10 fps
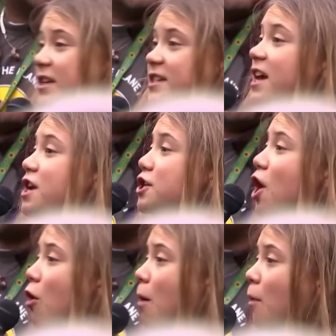we say
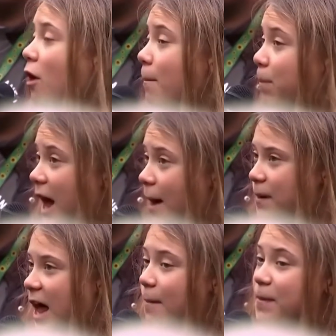no more blah
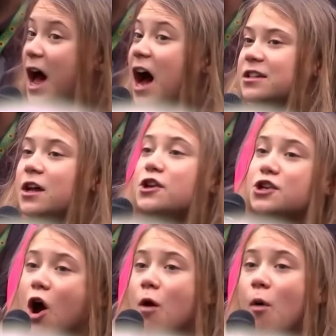blah blah,
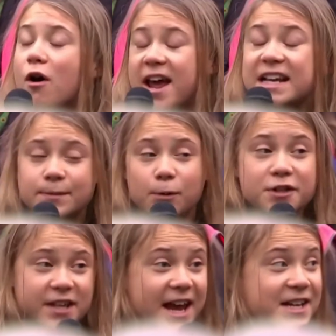no more
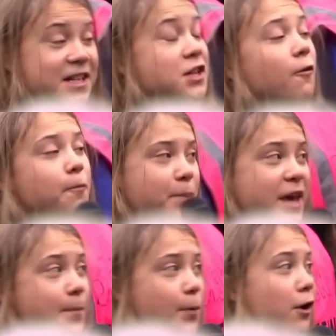exploitation of
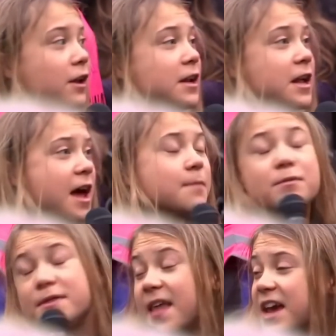people
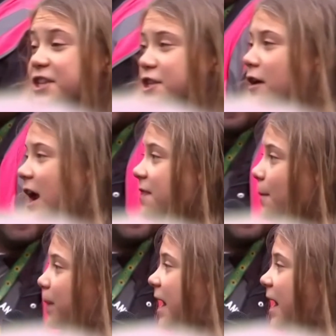and nature and the